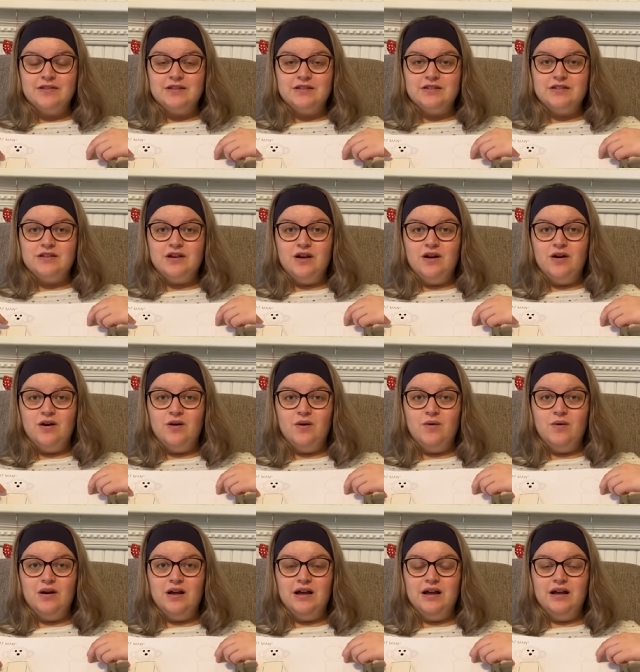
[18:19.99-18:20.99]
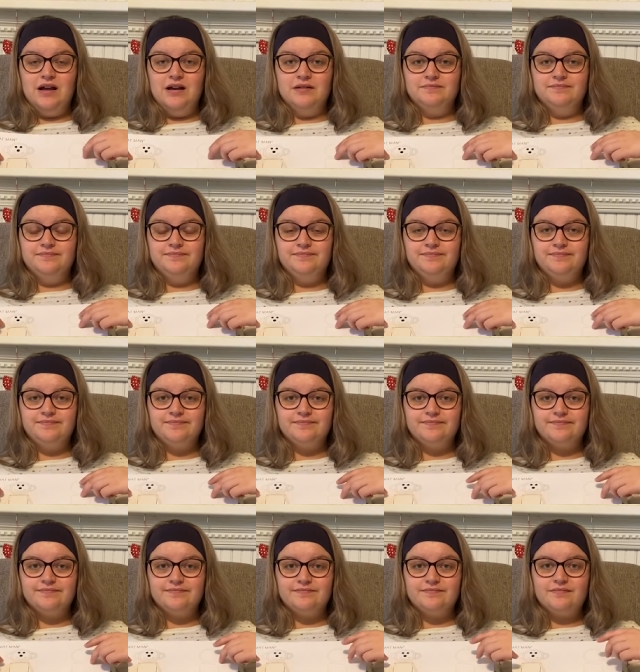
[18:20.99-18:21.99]
So um,
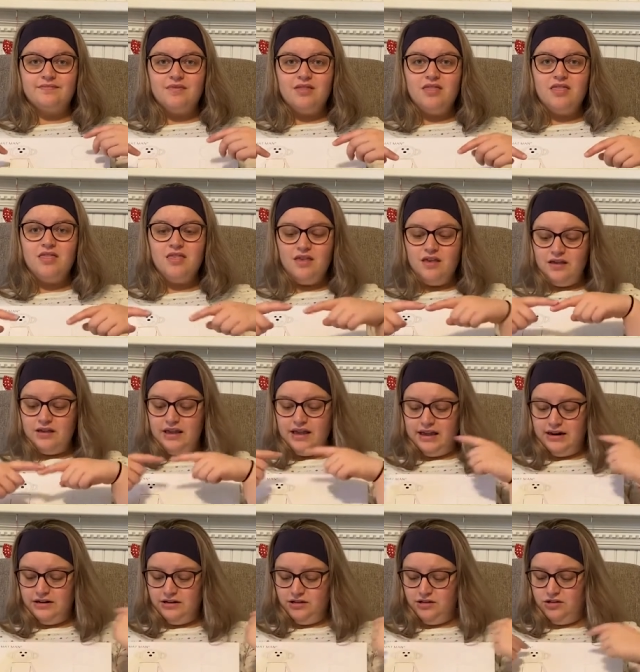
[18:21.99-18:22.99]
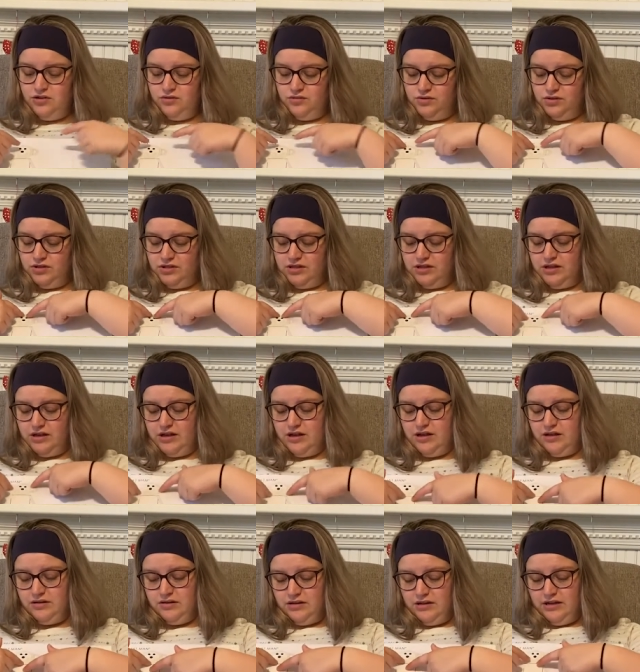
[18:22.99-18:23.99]
again, use
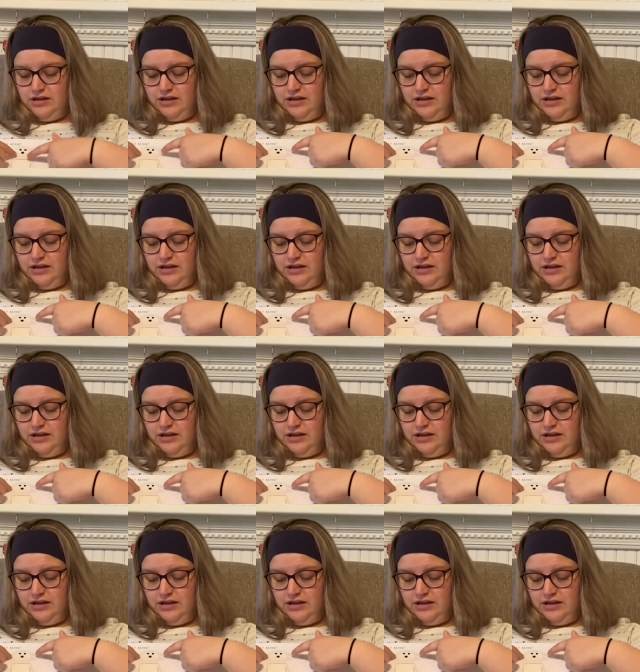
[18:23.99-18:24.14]
the